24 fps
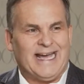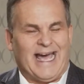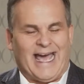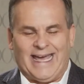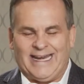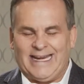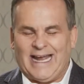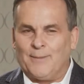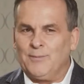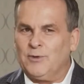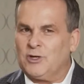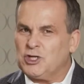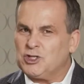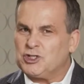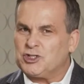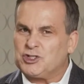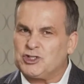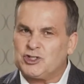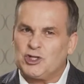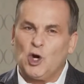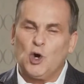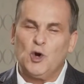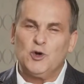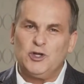And I'm going to
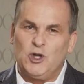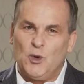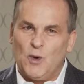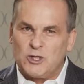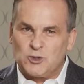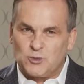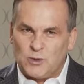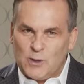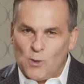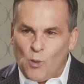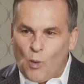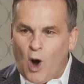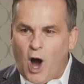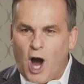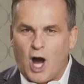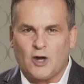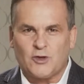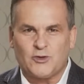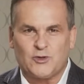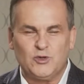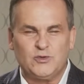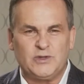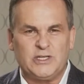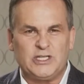show you as we
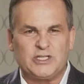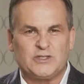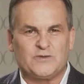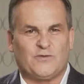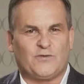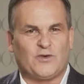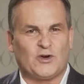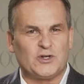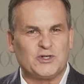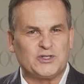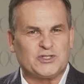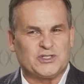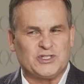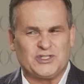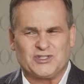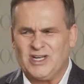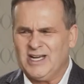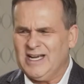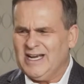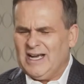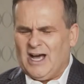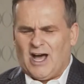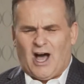walk through these verses,